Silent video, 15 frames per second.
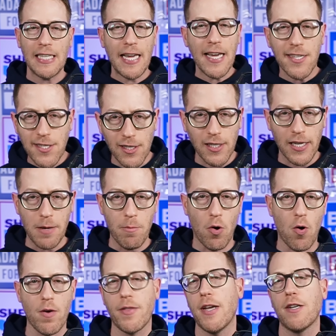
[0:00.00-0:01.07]
easily
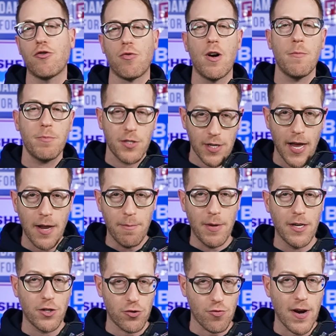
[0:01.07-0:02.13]
more than Trump's
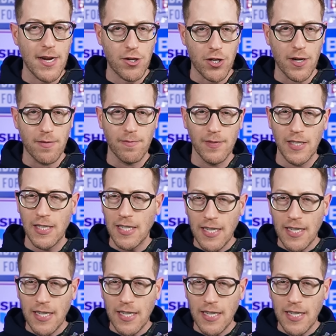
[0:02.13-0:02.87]
administration.